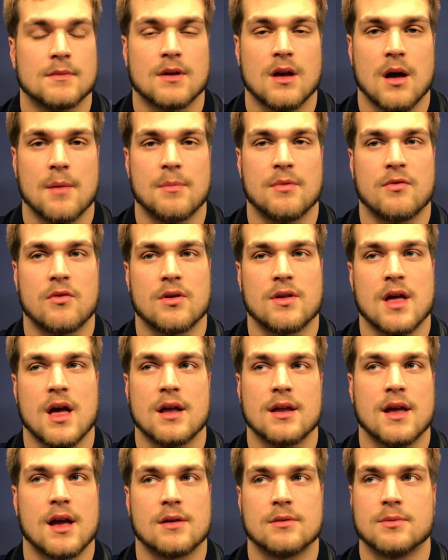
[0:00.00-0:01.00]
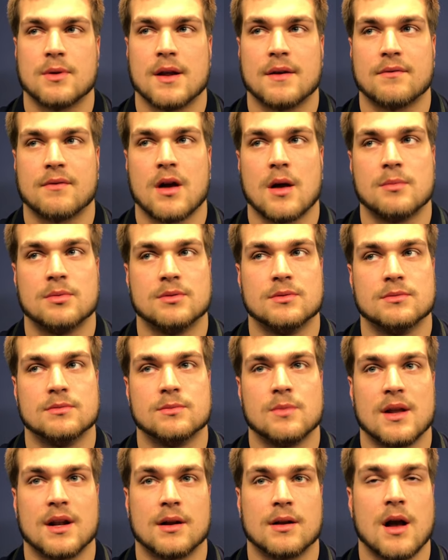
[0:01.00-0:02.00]
uh, before that, yeah, we had a couple
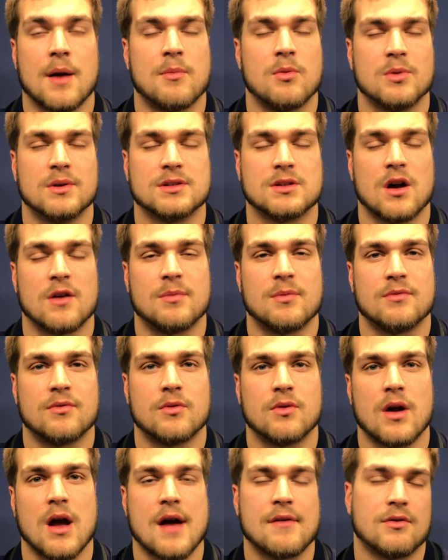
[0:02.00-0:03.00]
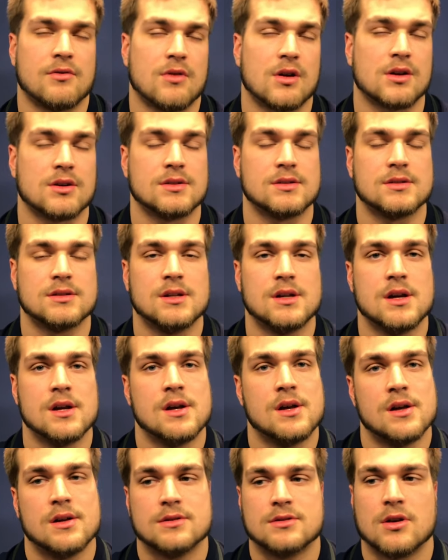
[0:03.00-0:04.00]
we had a couple weeks off before after Rutgers,
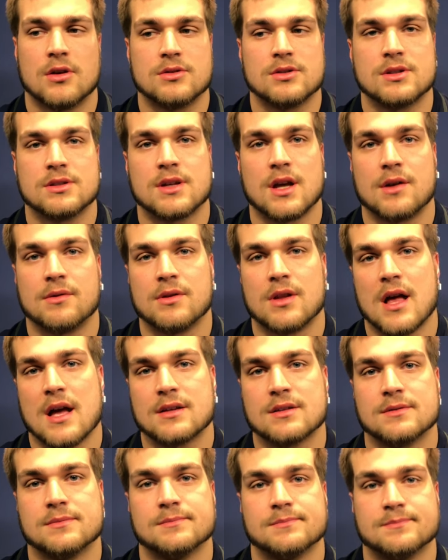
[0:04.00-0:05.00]
so was just kind of relaxing.